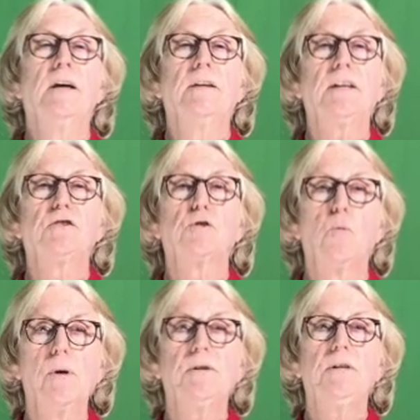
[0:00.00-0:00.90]
That's
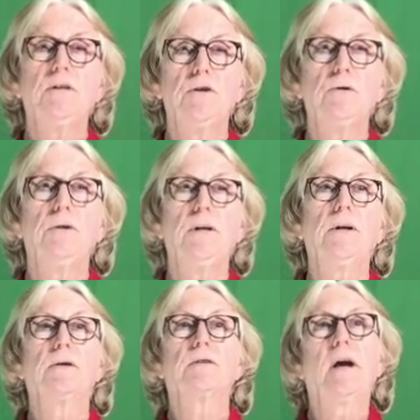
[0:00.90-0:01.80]
22
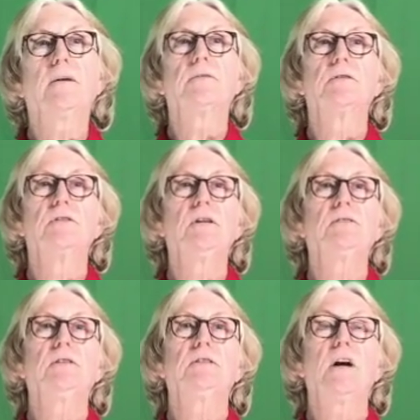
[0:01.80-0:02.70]
years after
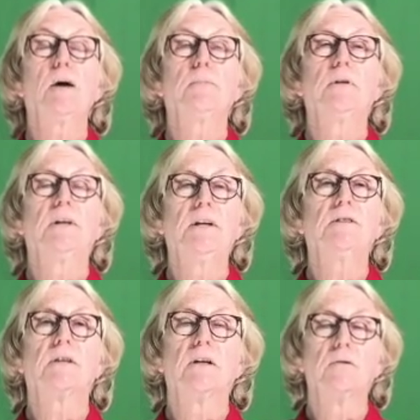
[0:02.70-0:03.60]
ZZ Top
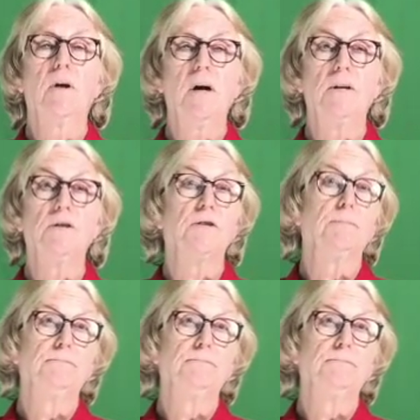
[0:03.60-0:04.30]
released Lagrange.